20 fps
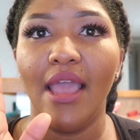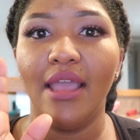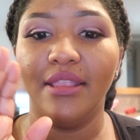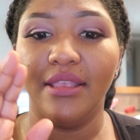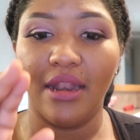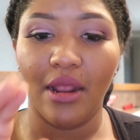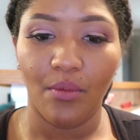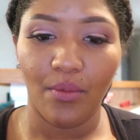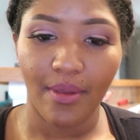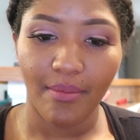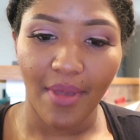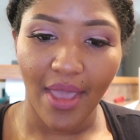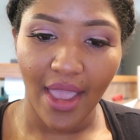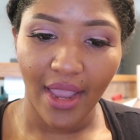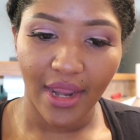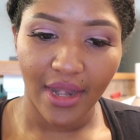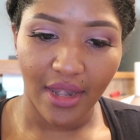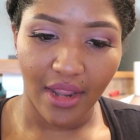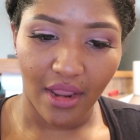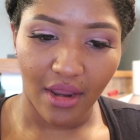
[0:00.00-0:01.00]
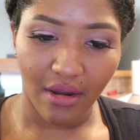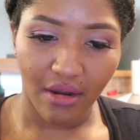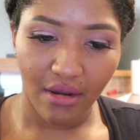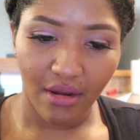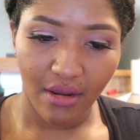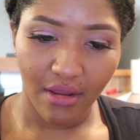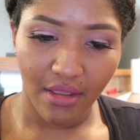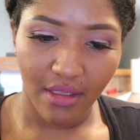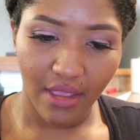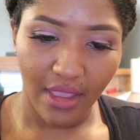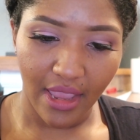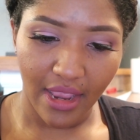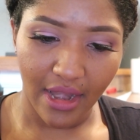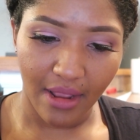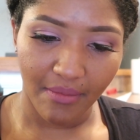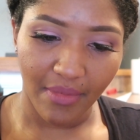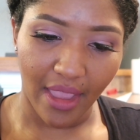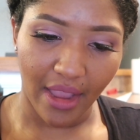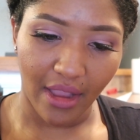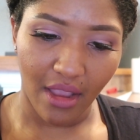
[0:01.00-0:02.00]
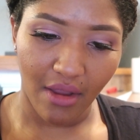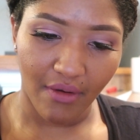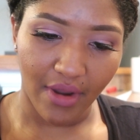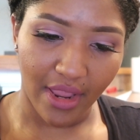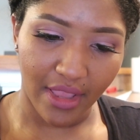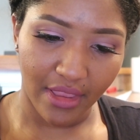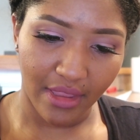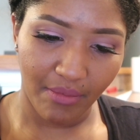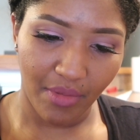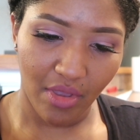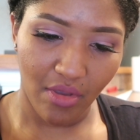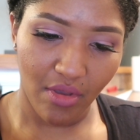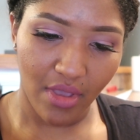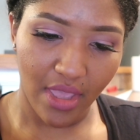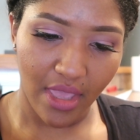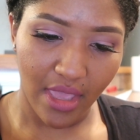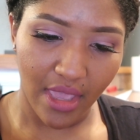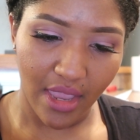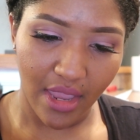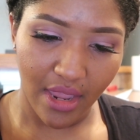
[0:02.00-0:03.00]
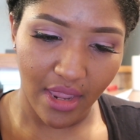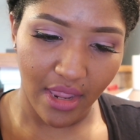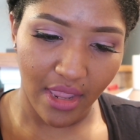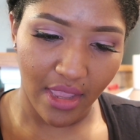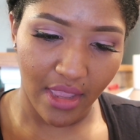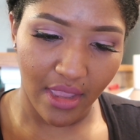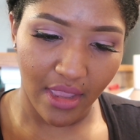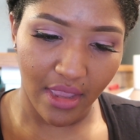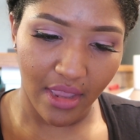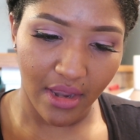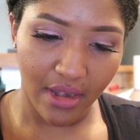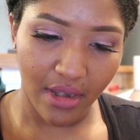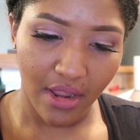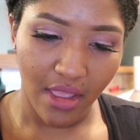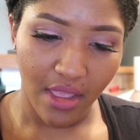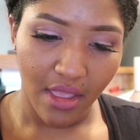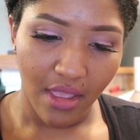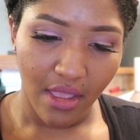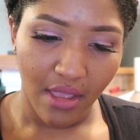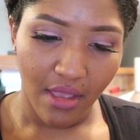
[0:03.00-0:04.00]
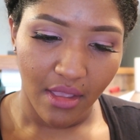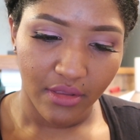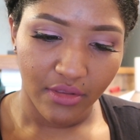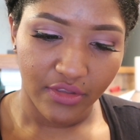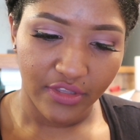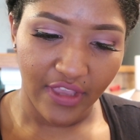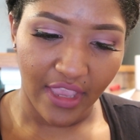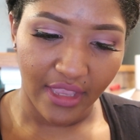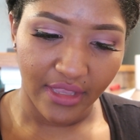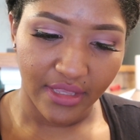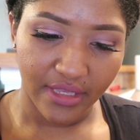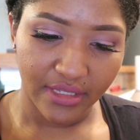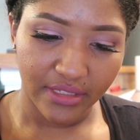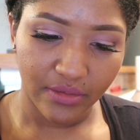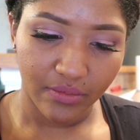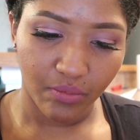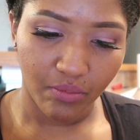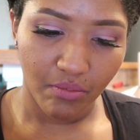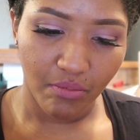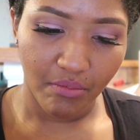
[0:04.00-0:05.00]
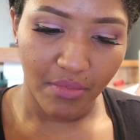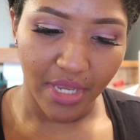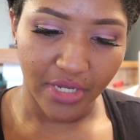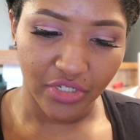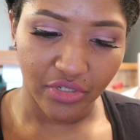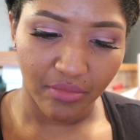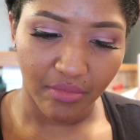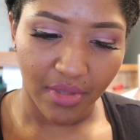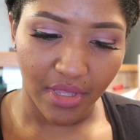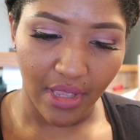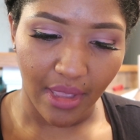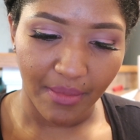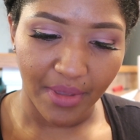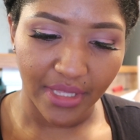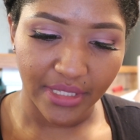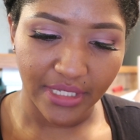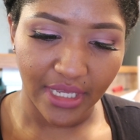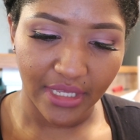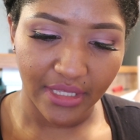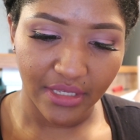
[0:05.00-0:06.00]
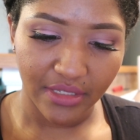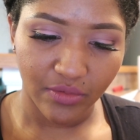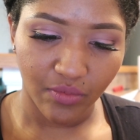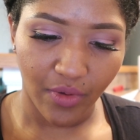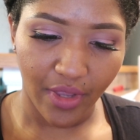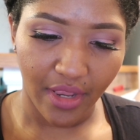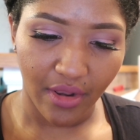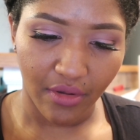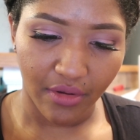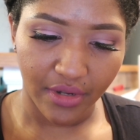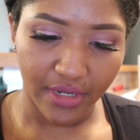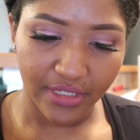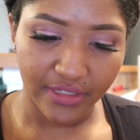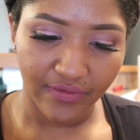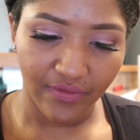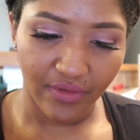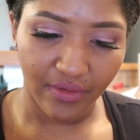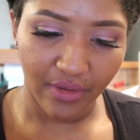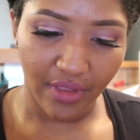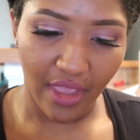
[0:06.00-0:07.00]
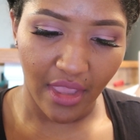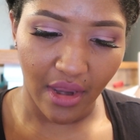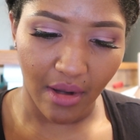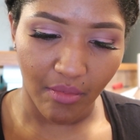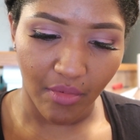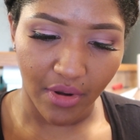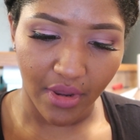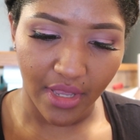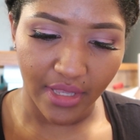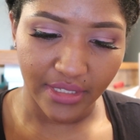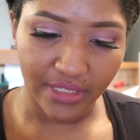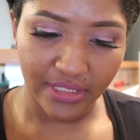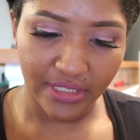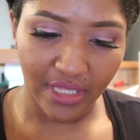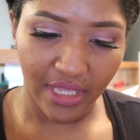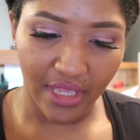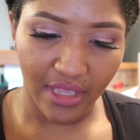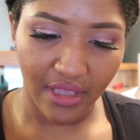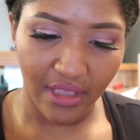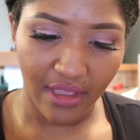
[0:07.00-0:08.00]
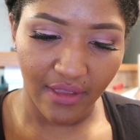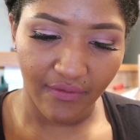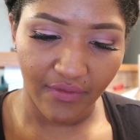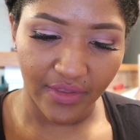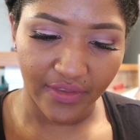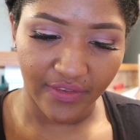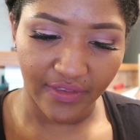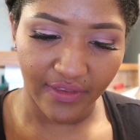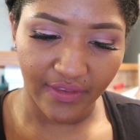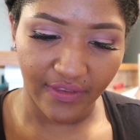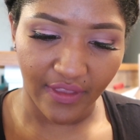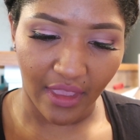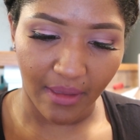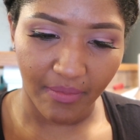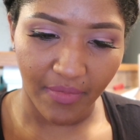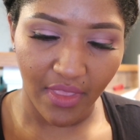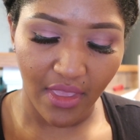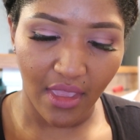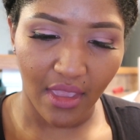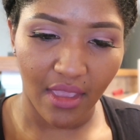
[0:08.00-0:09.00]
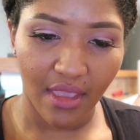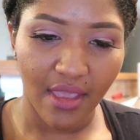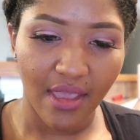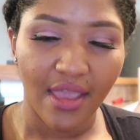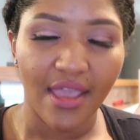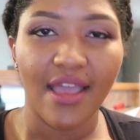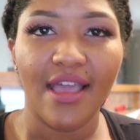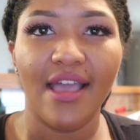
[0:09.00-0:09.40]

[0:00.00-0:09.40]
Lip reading: and then I went back in there, and I'm like, all right, let me go ahead and take this measurement, take this weight on this camera and see if it's the same thing.